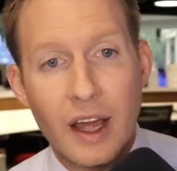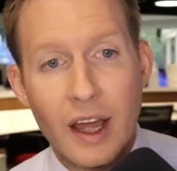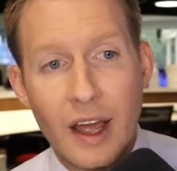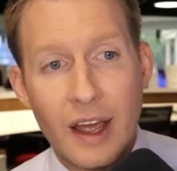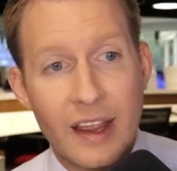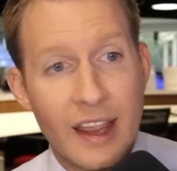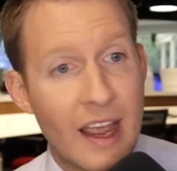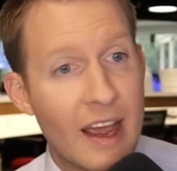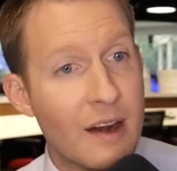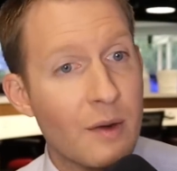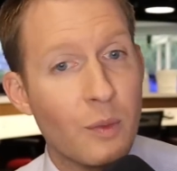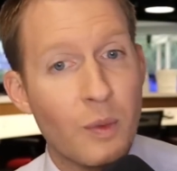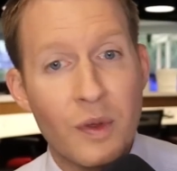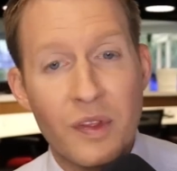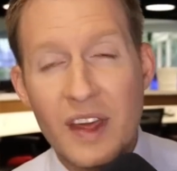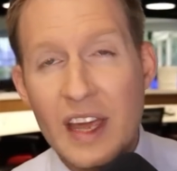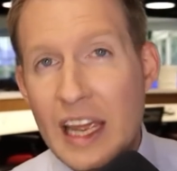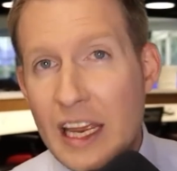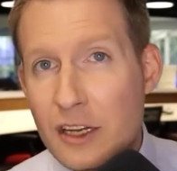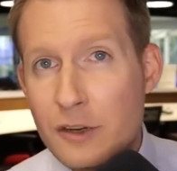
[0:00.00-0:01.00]
Again, with
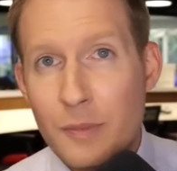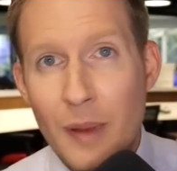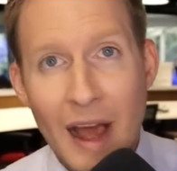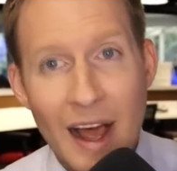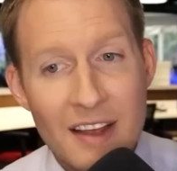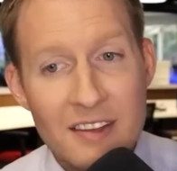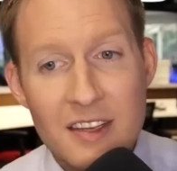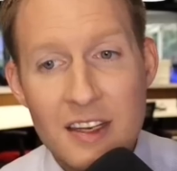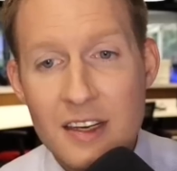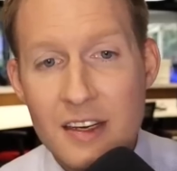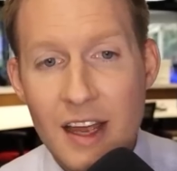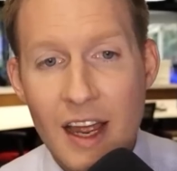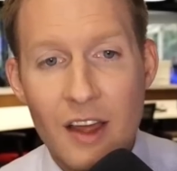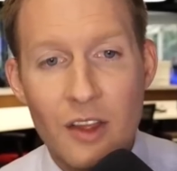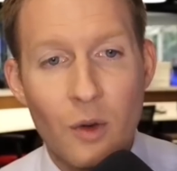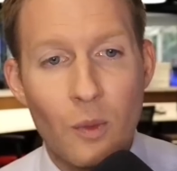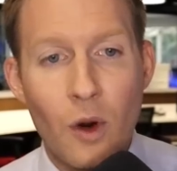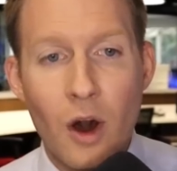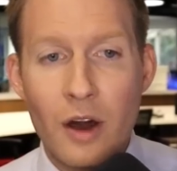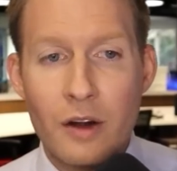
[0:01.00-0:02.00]
each passing day,
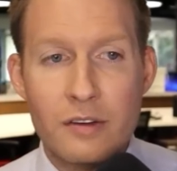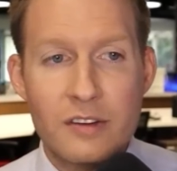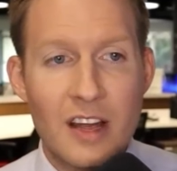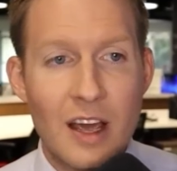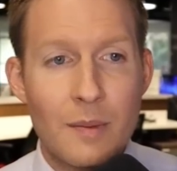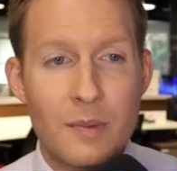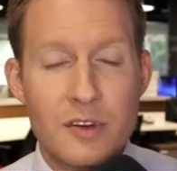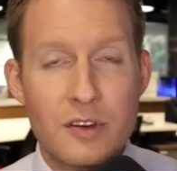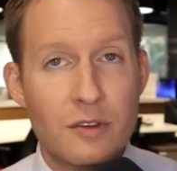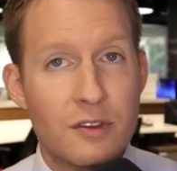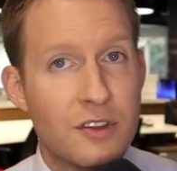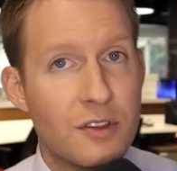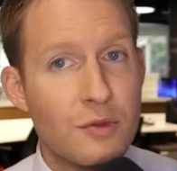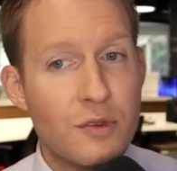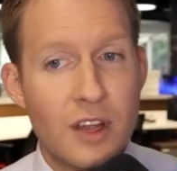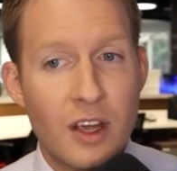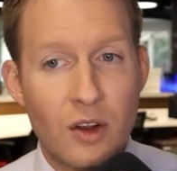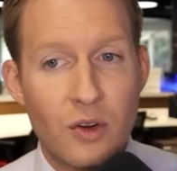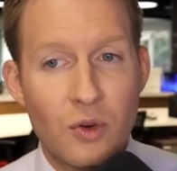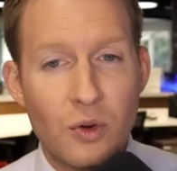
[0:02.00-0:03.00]
the water temperatures do
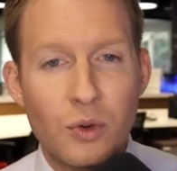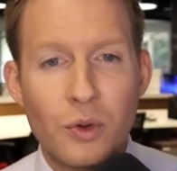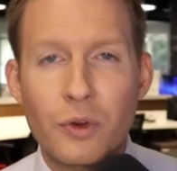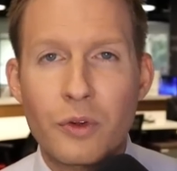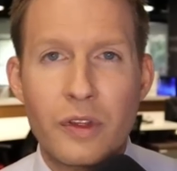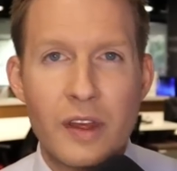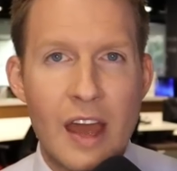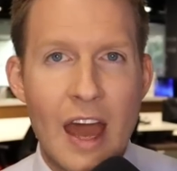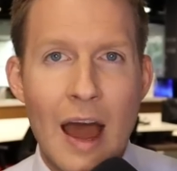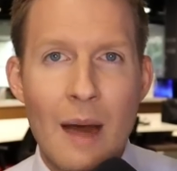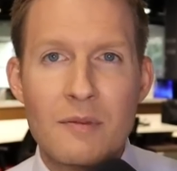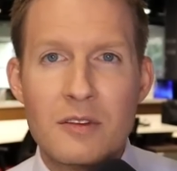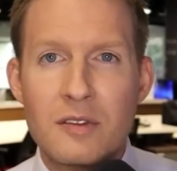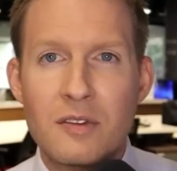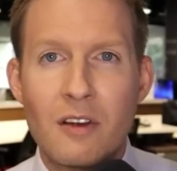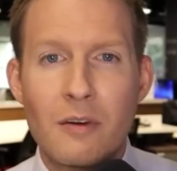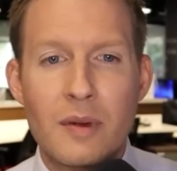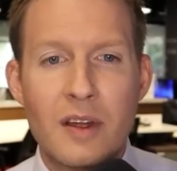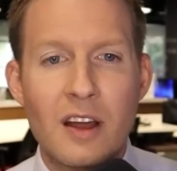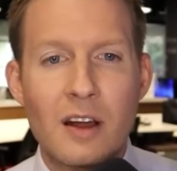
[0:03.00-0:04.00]
get cooler. The
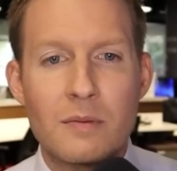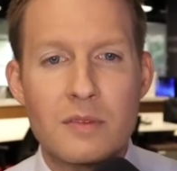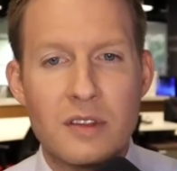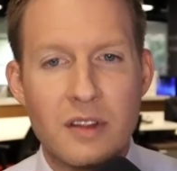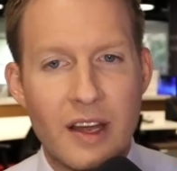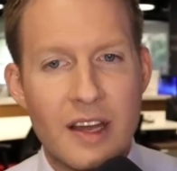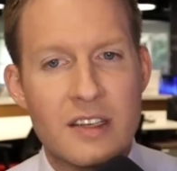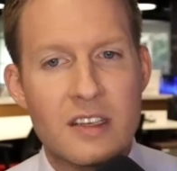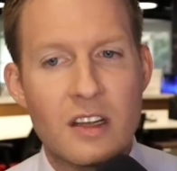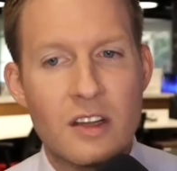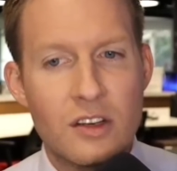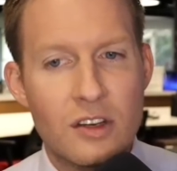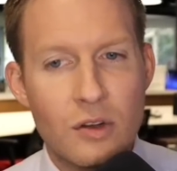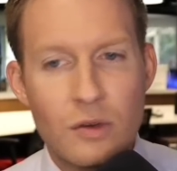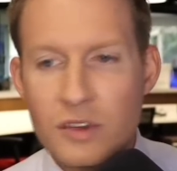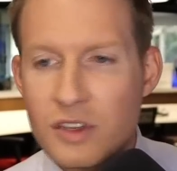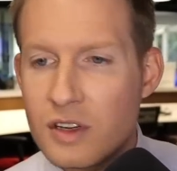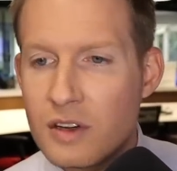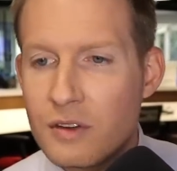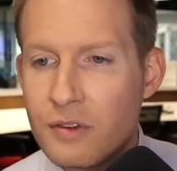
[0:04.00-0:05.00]
atmosphere becomes less
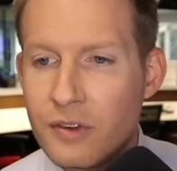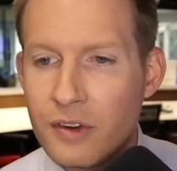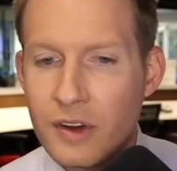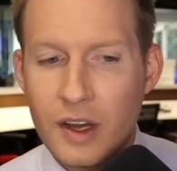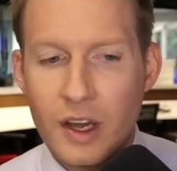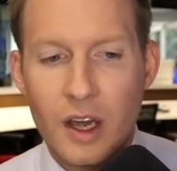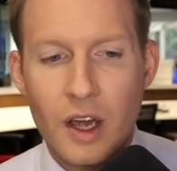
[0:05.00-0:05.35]
conducive.